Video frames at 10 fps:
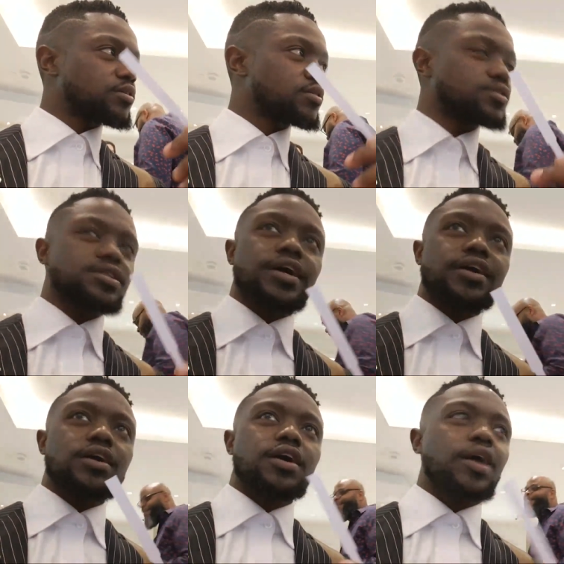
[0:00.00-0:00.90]
Because like
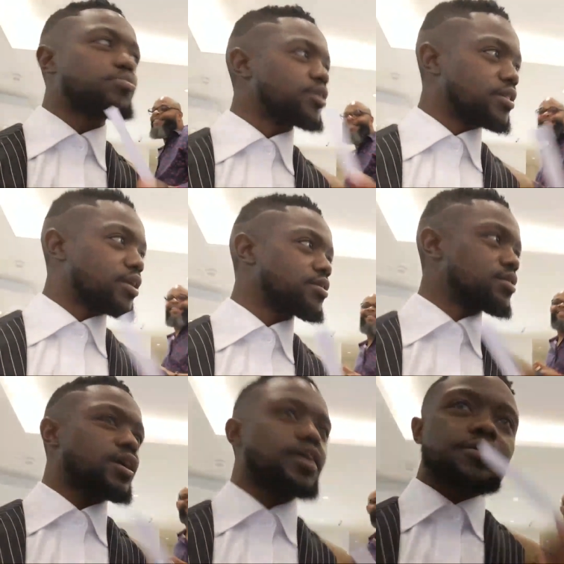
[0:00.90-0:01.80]
see, ombre leather,
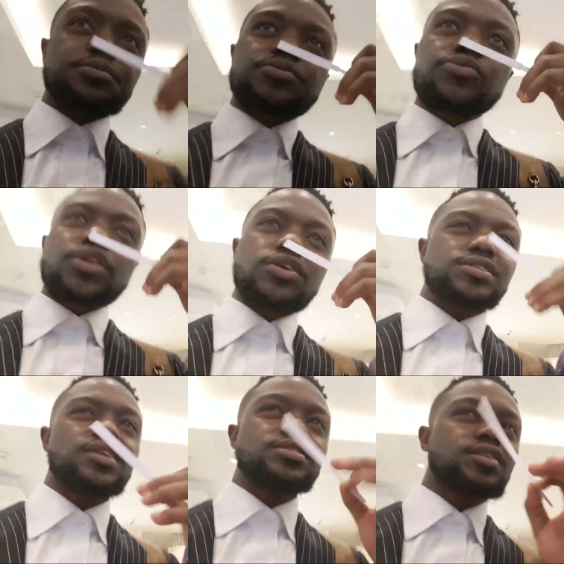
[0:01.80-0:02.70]
like cause
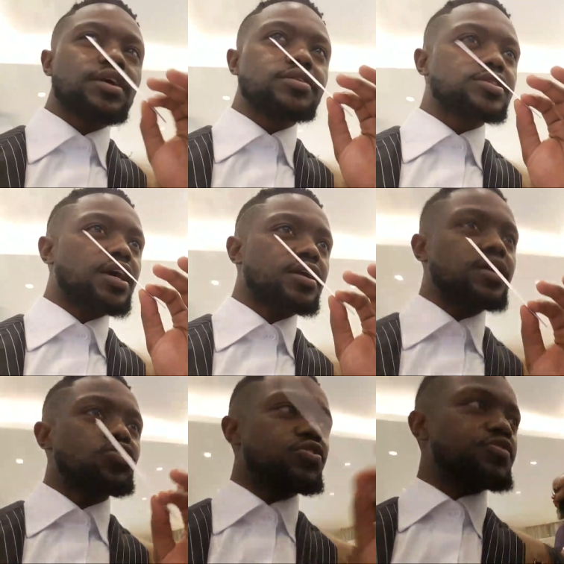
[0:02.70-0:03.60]
Tuscan leather is kind of
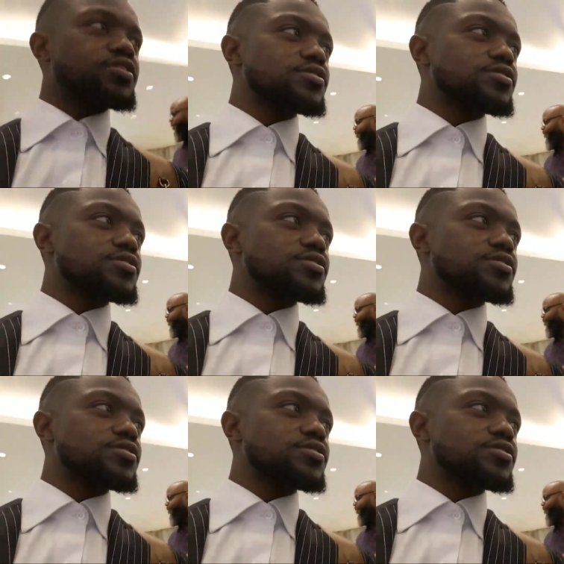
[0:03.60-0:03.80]
in your face.